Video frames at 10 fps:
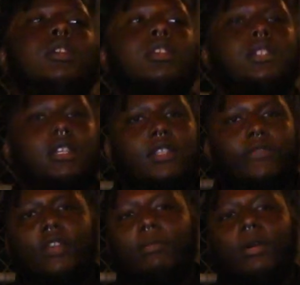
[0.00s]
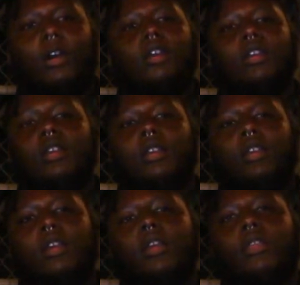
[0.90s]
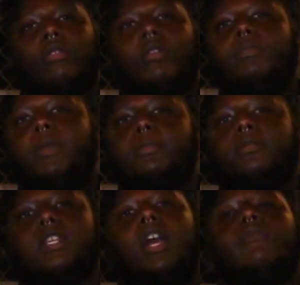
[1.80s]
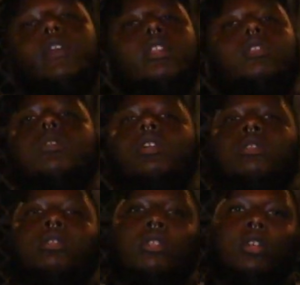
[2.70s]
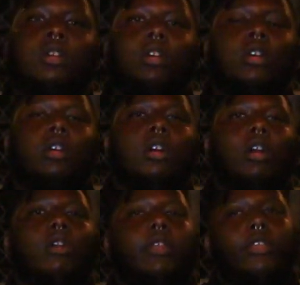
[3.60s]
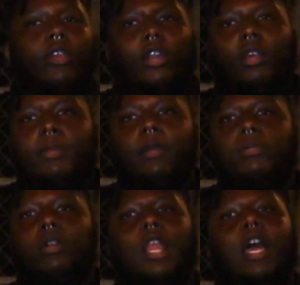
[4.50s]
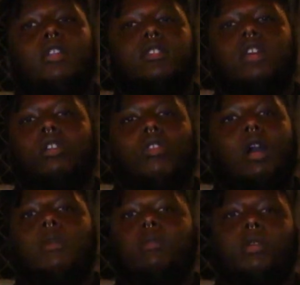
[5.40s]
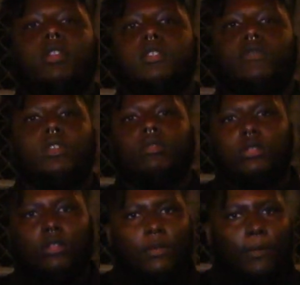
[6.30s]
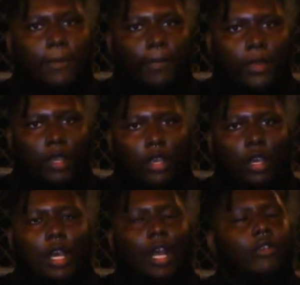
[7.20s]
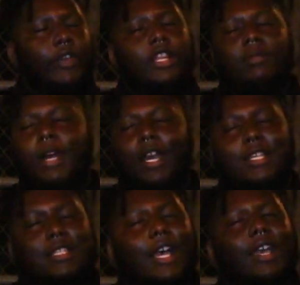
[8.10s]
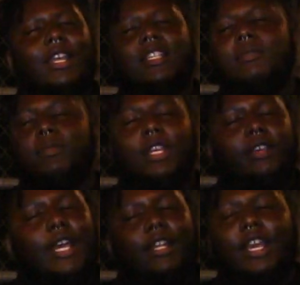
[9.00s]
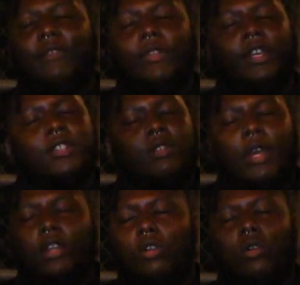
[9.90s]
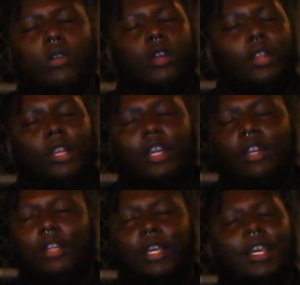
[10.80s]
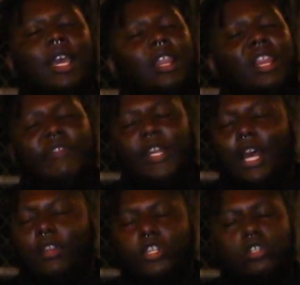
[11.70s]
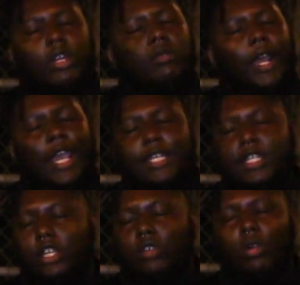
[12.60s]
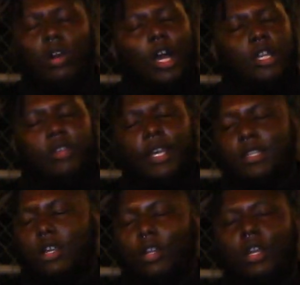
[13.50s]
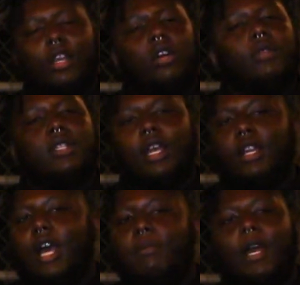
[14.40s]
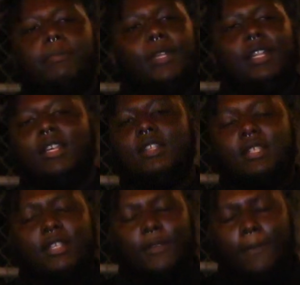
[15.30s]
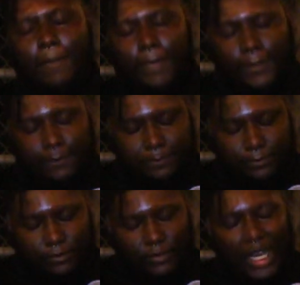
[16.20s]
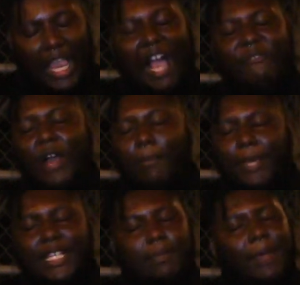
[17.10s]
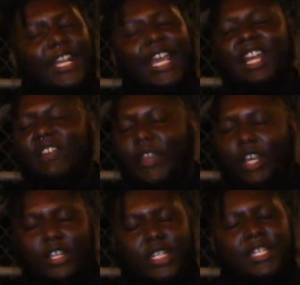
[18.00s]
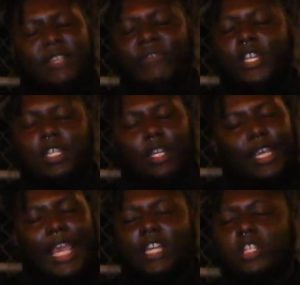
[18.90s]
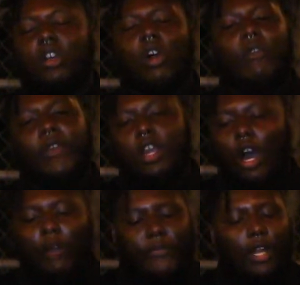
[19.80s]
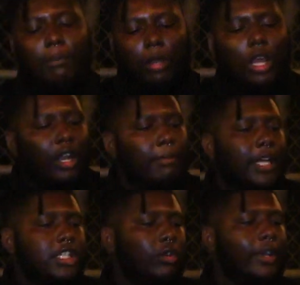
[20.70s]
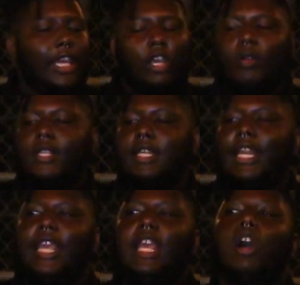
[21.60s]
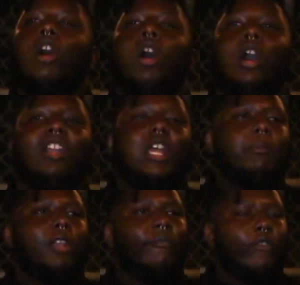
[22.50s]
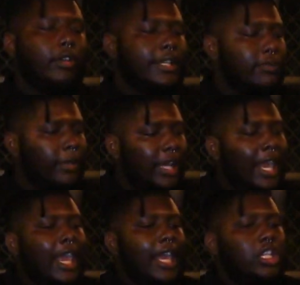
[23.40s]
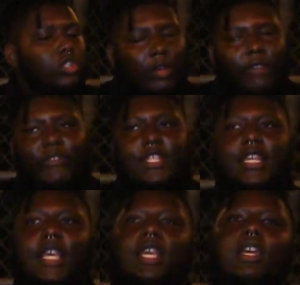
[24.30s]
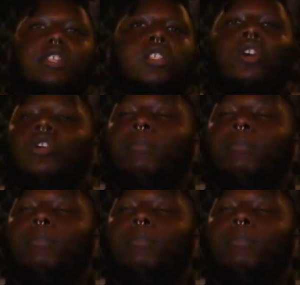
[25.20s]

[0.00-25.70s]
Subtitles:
6 feet apart, 3 people to every other row, only 30 people allowed in total at my brother's funeral. I grieved in my anxiety to believe that death lingers around the corner, literally living down the street where 18-year-old Andreas Guardado was gunned down by police. I found peace in my negative energies, eventually catching COVID, coughing up blood in my toilet, going to the ER, unable to focus with extreme fatigue and internal